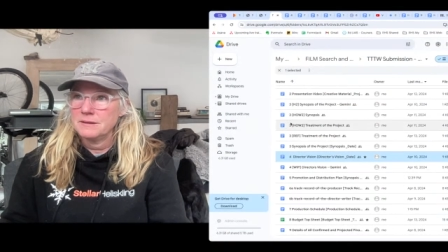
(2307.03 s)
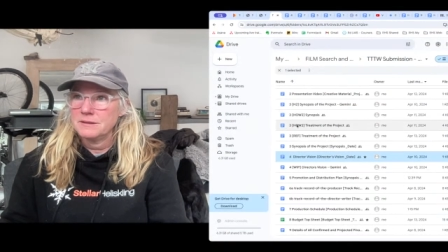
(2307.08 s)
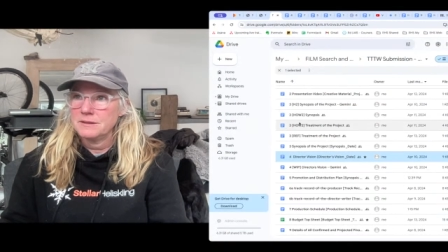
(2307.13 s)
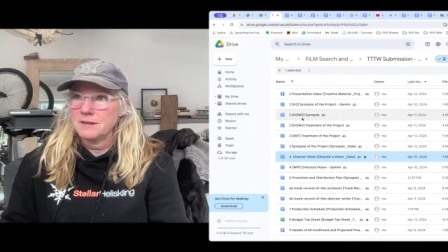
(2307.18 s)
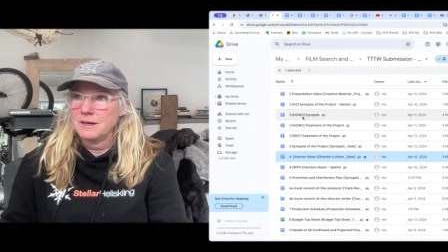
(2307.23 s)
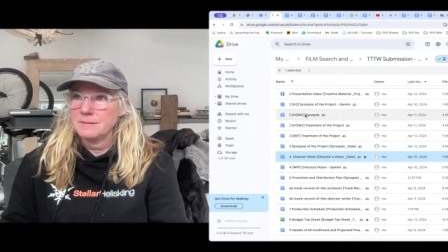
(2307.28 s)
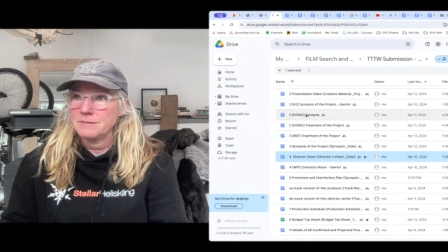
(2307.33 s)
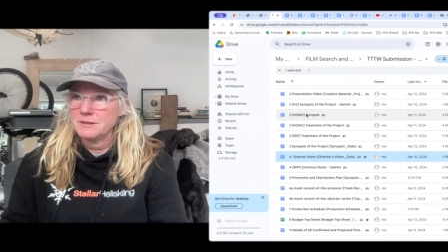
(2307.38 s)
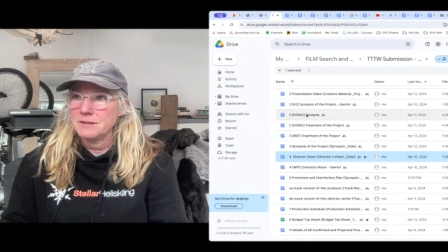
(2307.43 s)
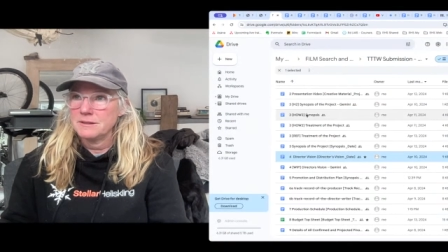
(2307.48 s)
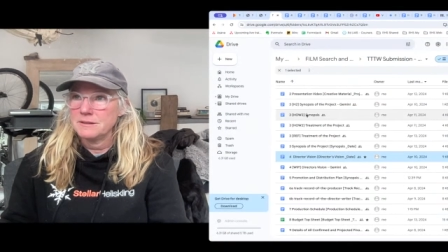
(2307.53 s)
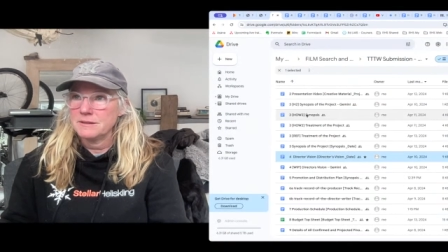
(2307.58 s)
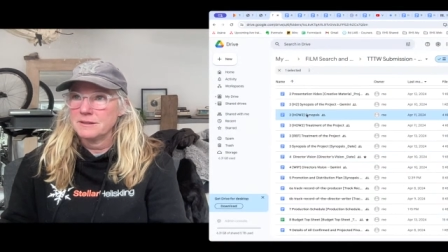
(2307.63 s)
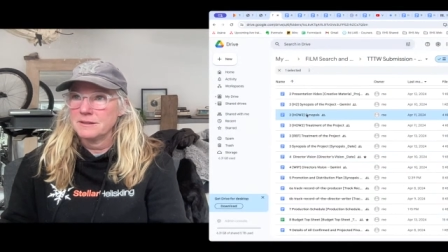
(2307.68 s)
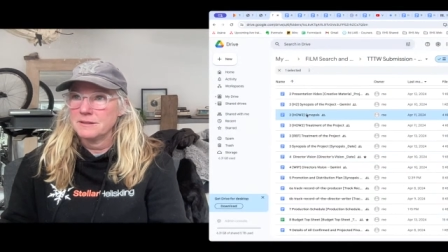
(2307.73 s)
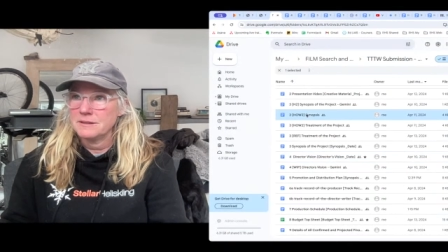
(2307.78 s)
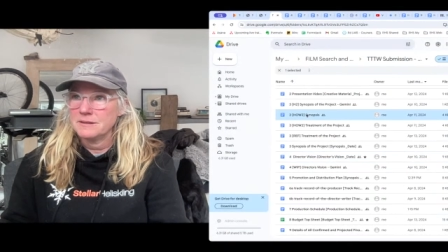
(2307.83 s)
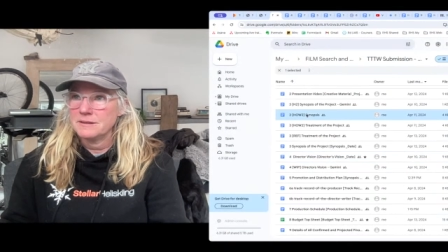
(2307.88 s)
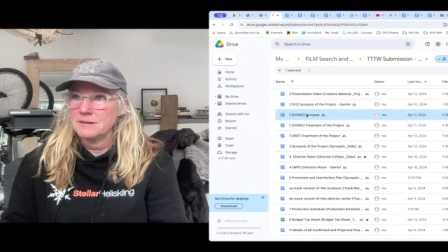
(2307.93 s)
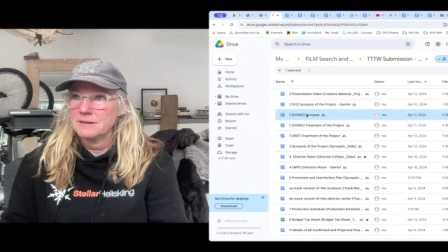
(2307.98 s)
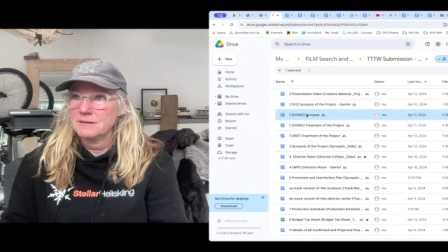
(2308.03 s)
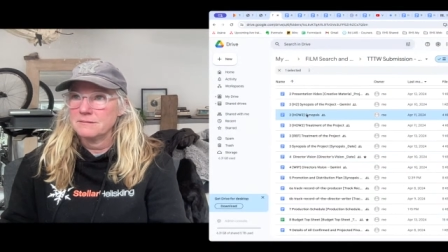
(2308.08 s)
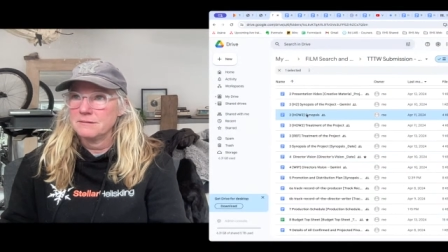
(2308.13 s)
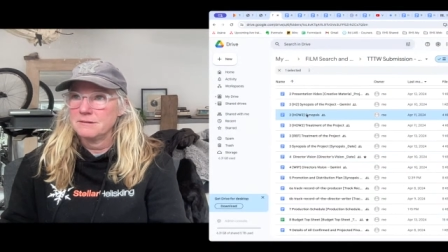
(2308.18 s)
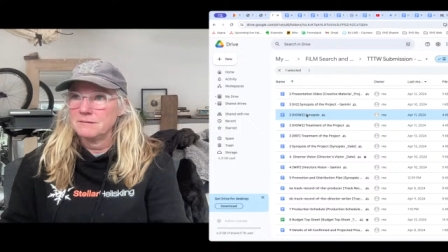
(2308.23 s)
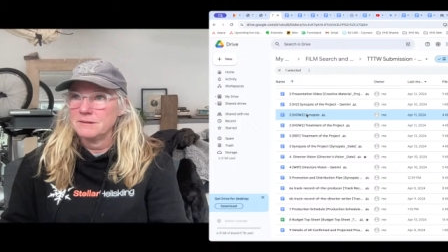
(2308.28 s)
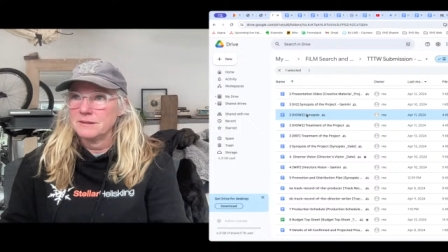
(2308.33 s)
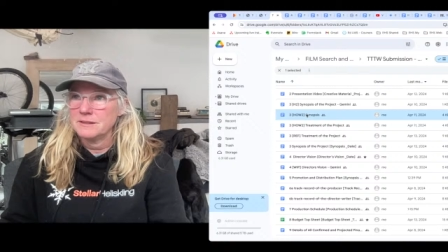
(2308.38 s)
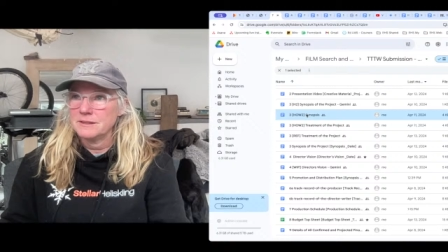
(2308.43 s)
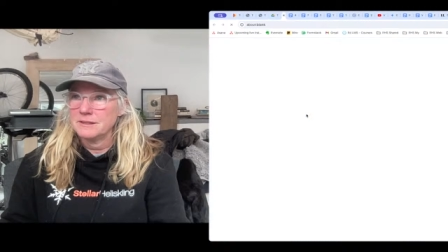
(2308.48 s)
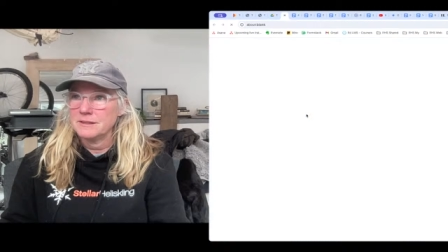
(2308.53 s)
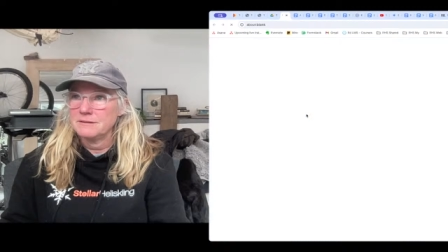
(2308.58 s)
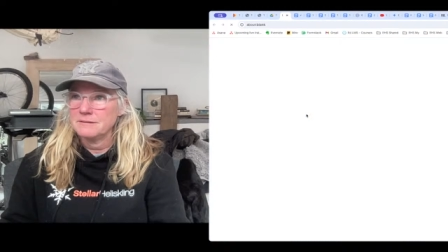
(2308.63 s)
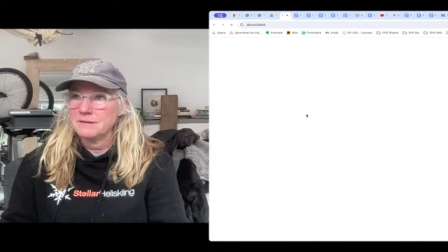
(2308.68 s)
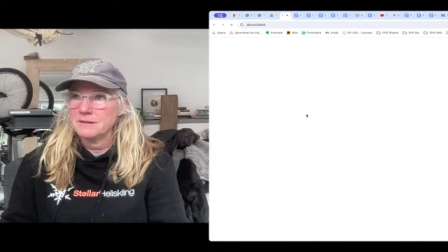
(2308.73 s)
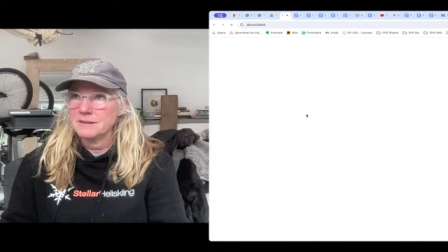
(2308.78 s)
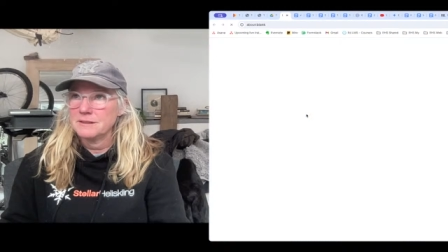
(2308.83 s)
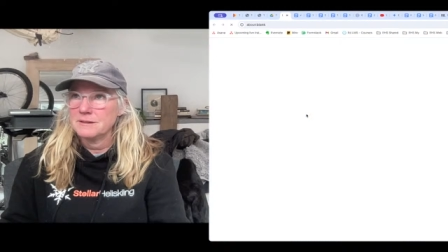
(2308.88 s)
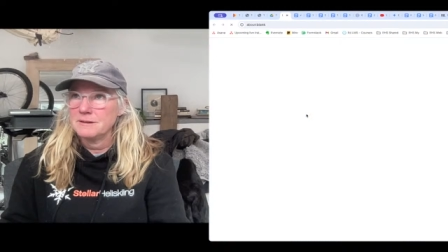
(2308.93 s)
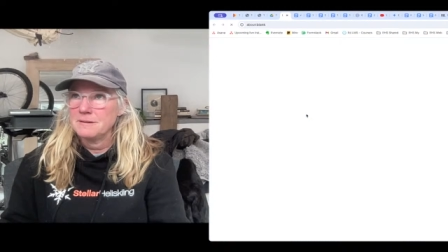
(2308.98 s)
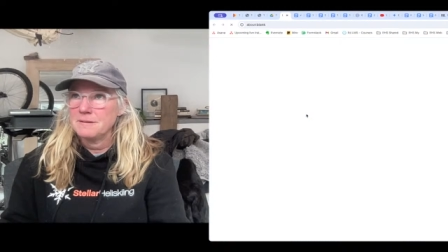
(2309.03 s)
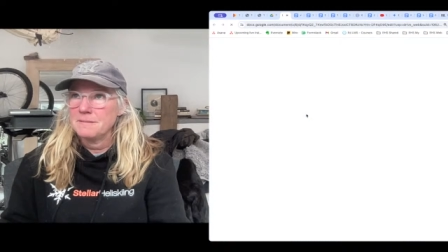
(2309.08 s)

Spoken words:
Synopsis, because what was it? It was